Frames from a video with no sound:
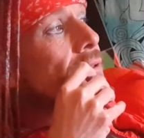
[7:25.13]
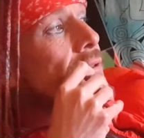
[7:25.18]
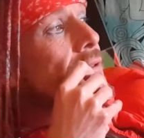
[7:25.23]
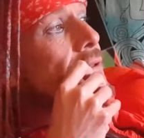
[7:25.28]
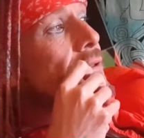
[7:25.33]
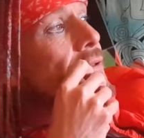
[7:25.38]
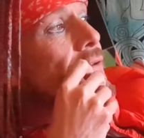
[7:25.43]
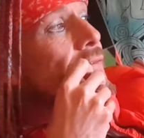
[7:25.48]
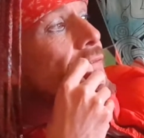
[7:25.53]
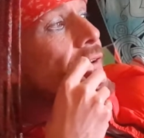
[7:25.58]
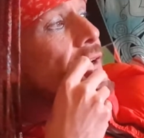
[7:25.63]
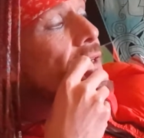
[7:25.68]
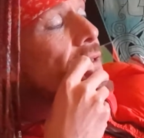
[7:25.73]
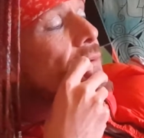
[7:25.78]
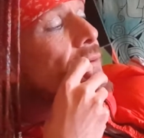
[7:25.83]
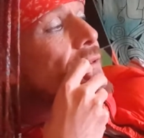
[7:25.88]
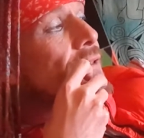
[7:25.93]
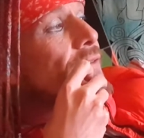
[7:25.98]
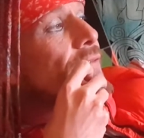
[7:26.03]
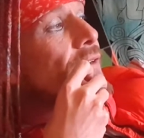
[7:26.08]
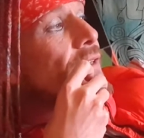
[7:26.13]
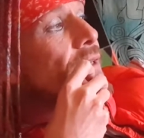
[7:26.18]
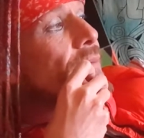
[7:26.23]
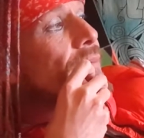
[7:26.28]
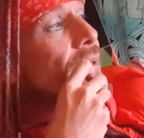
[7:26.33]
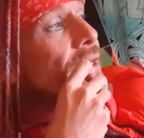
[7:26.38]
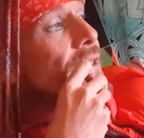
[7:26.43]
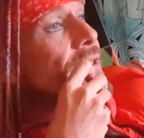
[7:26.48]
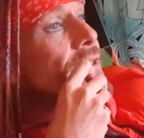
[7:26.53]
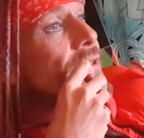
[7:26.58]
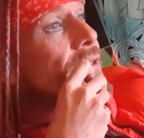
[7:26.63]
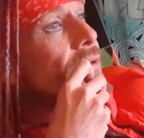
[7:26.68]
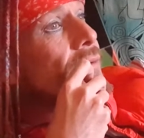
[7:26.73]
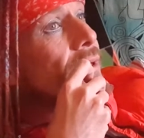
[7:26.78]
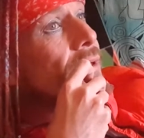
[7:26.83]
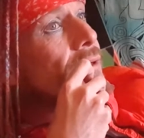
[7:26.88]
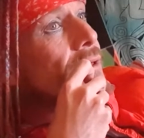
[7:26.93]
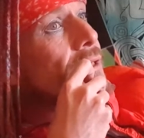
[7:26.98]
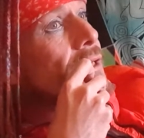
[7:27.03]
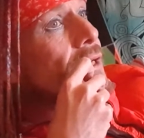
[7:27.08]
who the fuck wants a fucking patient? Oh,
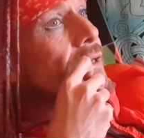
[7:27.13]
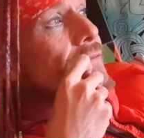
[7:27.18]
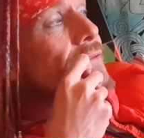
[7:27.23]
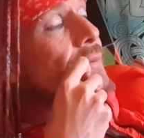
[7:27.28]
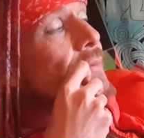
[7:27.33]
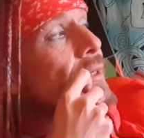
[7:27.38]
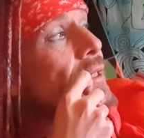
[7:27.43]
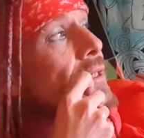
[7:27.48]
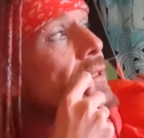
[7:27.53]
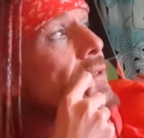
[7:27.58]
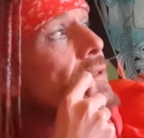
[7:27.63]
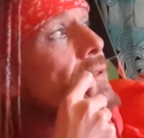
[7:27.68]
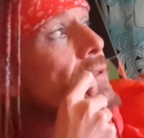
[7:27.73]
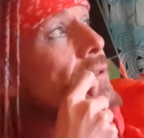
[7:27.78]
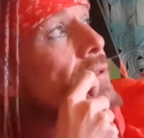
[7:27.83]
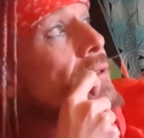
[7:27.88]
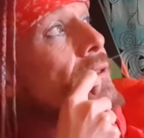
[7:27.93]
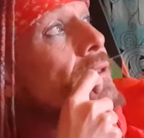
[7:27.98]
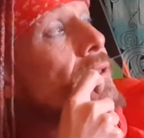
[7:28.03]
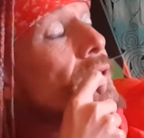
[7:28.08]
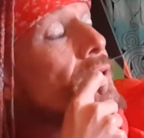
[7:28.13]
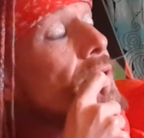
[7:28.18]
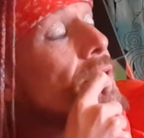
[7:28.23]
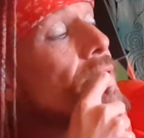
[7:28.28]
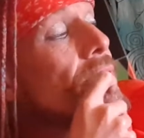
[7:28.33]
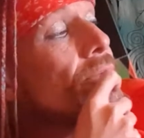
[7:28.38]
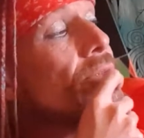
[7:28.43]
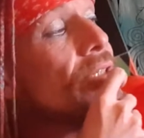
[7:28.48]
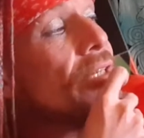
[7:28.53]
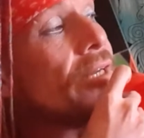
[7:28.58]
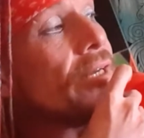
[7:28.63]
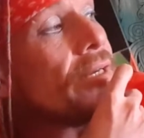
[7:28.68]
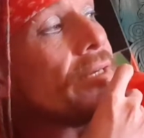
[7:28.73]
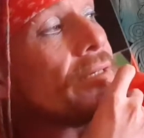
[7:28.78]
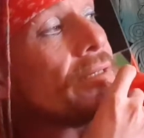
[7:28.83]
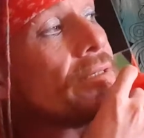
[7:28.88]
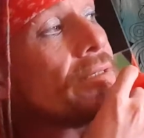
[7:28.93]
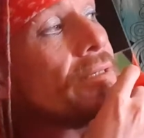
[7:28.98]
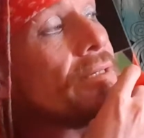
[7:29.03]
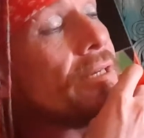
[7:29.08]
he'll look after me. I'm
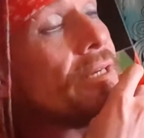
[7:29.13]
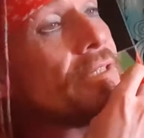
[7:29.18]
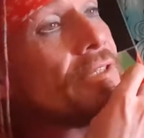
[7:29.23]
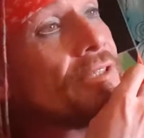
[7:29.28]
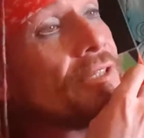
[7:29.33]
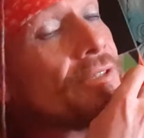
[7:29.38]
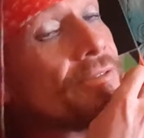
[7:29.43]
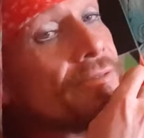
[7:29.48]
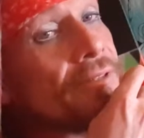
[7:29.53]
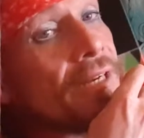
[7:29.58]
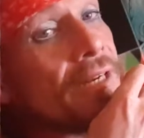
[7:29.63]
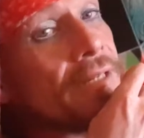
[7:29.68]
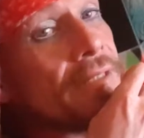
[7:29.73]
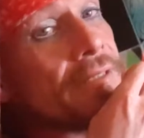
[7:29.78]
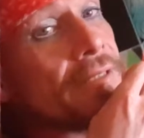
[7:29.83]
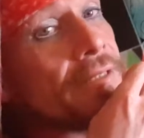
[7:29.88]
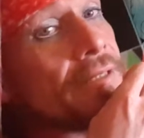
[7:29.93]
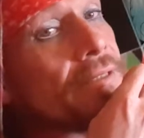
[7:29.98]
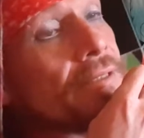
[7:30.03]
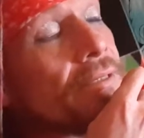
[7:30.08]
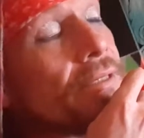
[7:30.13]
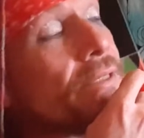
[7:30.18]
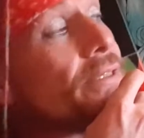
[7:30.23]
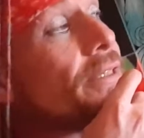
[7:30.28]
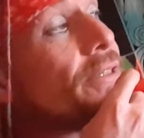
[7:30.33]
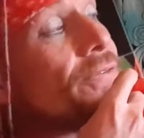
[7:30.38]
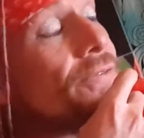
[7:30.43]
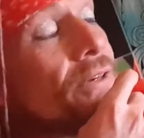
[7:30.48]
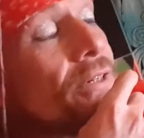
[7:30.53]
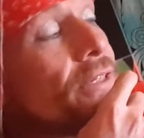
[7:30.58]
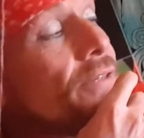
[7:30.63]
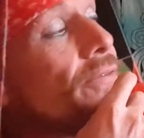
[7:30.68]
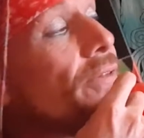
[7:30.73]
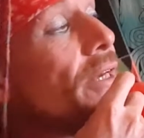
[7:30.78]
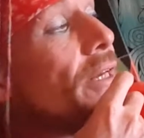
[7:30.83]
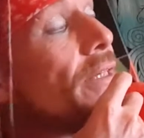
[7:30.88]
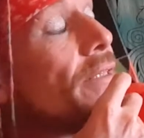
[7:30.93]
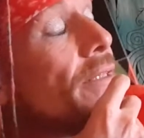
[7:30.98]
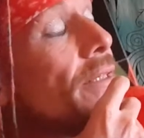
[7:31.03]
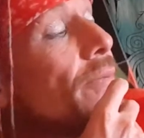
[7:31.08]
saying. It's just reality. It's just fucking
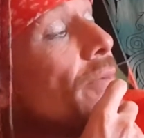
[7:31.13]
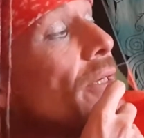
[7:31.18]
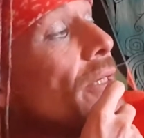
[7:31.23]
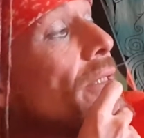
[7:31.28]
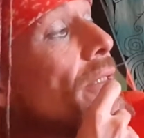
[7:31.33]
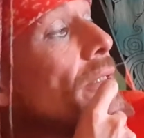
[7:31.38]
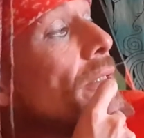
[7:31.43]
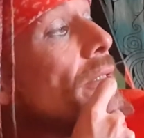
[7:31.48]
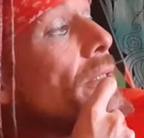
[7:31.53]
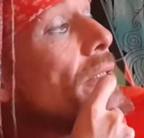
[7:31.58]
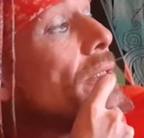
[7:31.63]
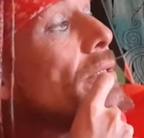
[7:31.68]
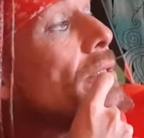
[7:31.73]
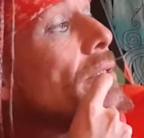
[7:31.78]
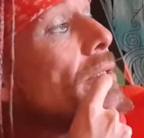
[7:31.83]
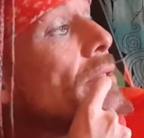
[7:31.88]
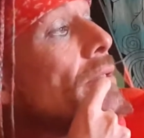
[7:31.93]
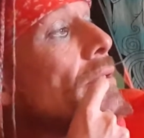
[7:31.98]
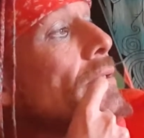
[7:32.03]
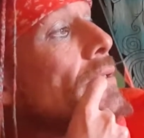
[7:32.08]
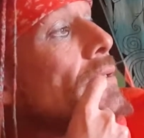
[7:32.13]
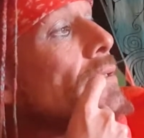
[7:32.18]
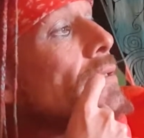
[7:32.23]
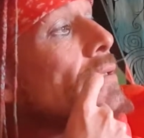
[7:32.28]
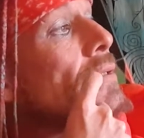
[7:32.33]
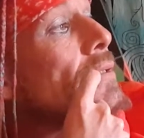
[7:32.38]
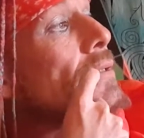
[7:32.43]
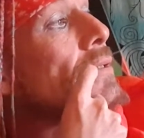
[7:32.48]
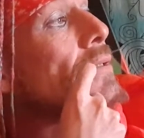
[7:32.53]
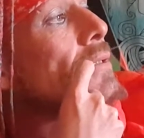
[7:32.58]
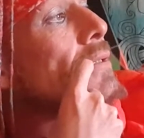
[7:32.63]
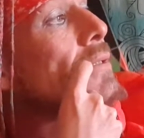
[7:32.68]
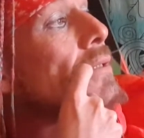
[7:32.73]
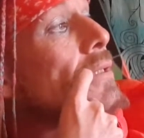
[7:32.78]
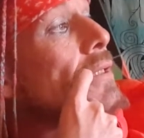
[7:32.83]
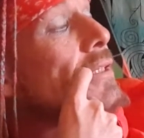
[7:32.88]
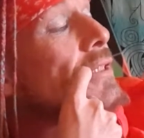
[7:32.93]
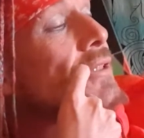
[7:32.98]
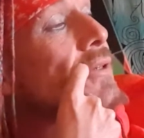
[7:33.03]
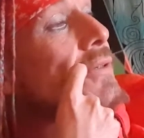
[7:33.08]
reality, mate.
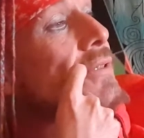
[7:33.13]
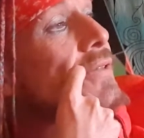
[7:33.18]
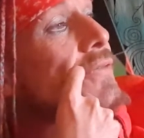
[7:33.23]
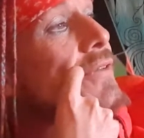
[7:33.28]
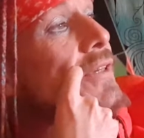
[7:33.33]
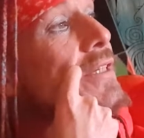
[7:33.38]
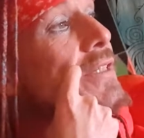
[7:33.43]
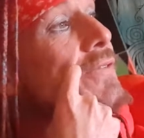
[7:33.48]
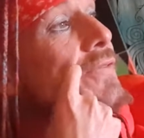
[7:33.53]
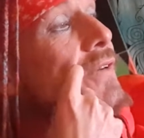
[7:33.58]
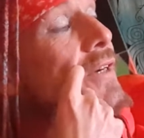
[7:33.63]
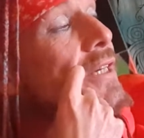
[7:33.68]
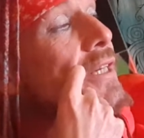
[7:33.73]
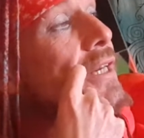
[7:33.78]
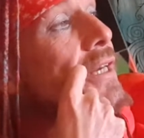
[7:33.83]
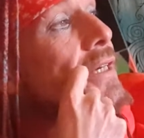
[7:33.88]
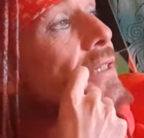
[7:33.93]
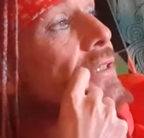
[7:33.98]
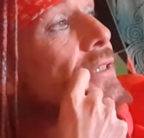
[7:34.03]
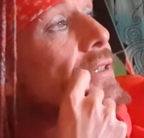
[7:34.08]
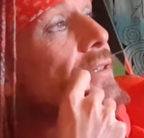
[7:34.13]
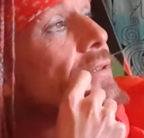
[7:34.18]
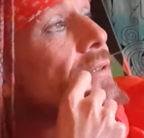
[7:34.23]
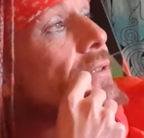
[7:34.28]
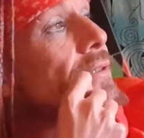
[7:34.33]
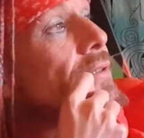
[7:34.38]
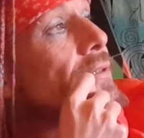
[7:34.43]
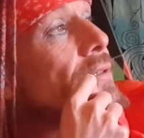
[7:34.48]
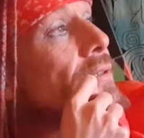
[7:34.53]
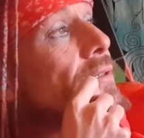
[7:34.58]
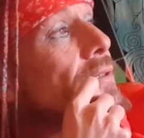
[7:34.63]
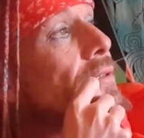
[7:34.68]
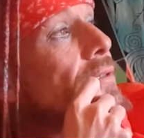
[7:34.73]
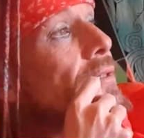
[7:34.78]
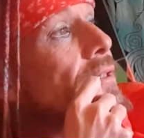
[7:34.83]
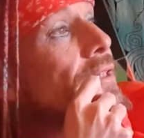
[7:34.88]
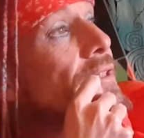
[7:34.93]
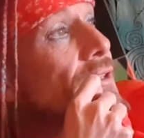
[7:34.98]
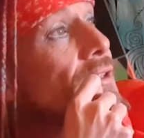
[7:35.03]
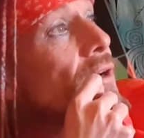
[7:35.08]
It's not a defeat, it's fucking attitude.
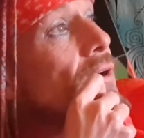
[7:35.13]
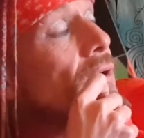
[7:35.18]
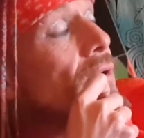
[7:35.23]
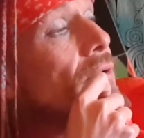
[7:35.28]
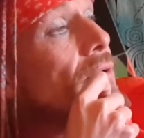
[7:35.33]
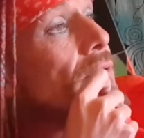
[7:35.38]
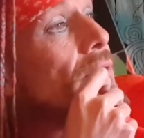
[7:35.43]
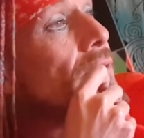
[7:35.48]
It's not.